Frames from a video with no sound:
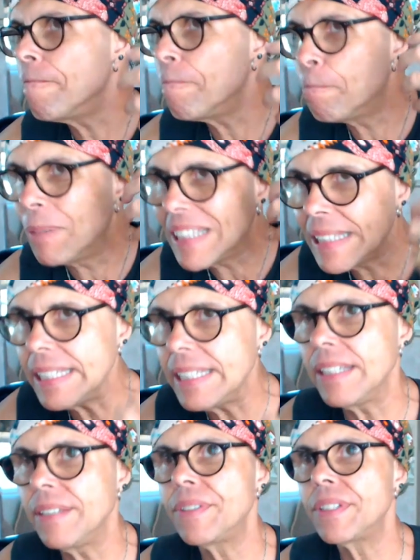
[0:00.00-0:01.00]

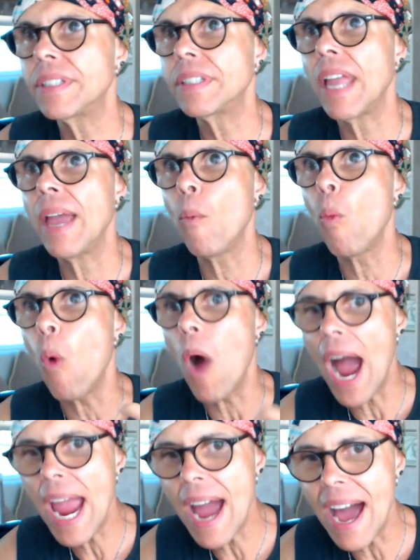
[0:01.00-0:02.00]
beliefs and
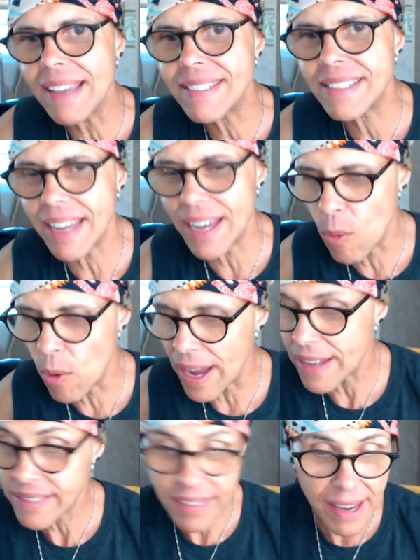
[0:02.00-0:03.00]
why I say what
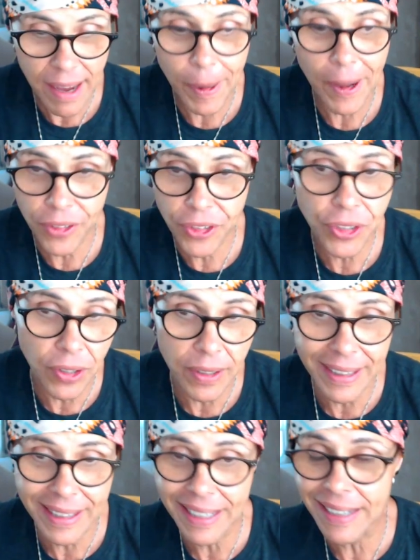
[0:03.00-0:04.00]
I say about
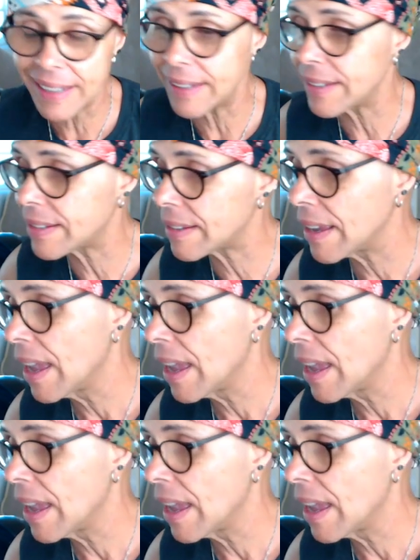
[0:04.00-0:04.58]
certain things